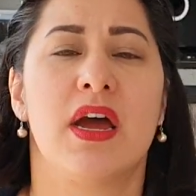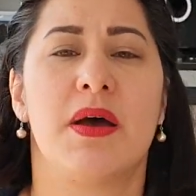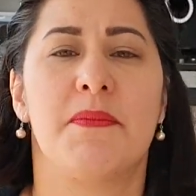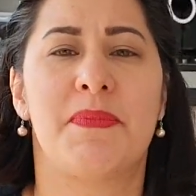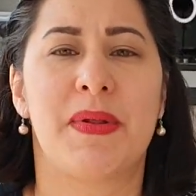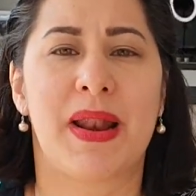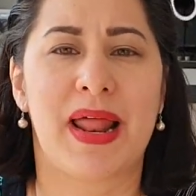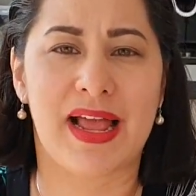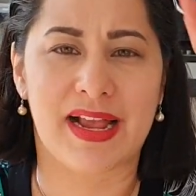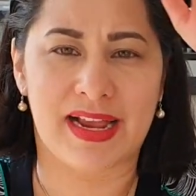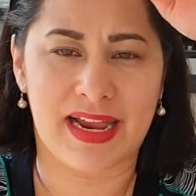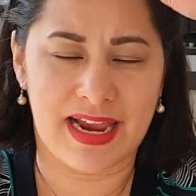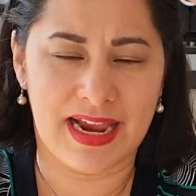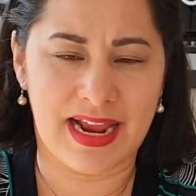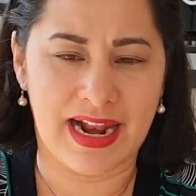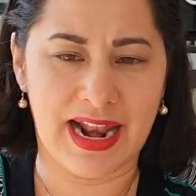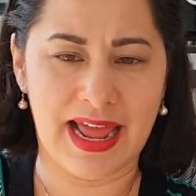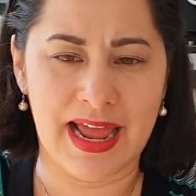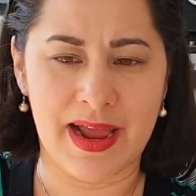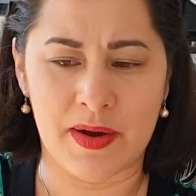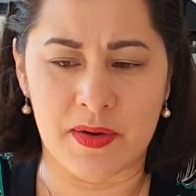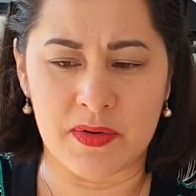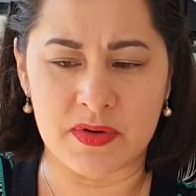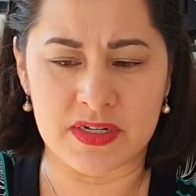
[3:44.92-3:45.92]
black
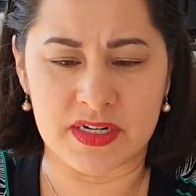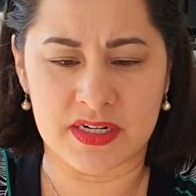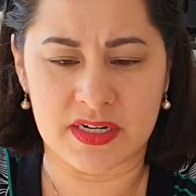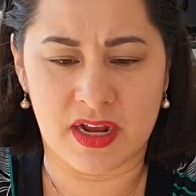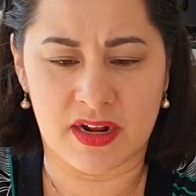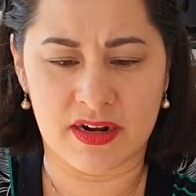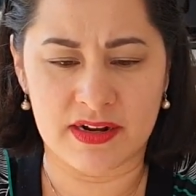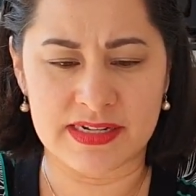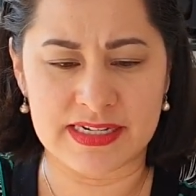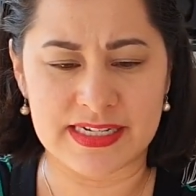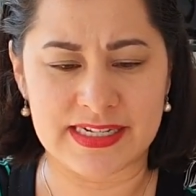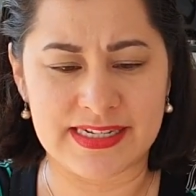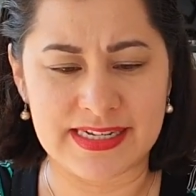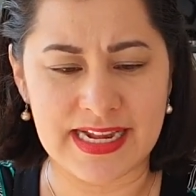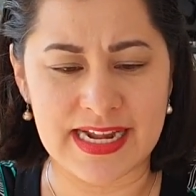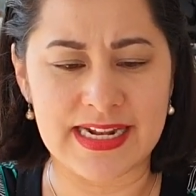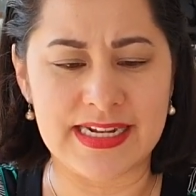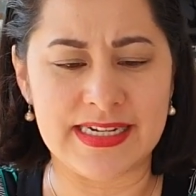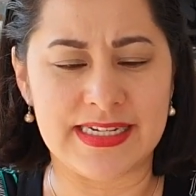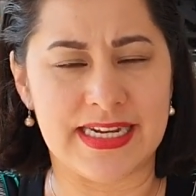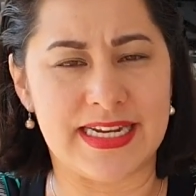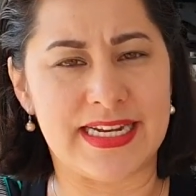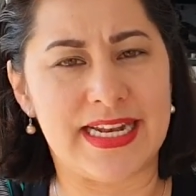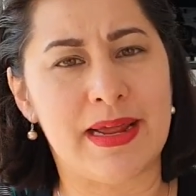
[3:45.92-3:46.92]
cloud kind of
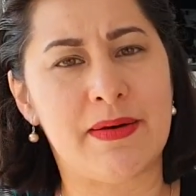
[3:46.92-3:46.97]
descended.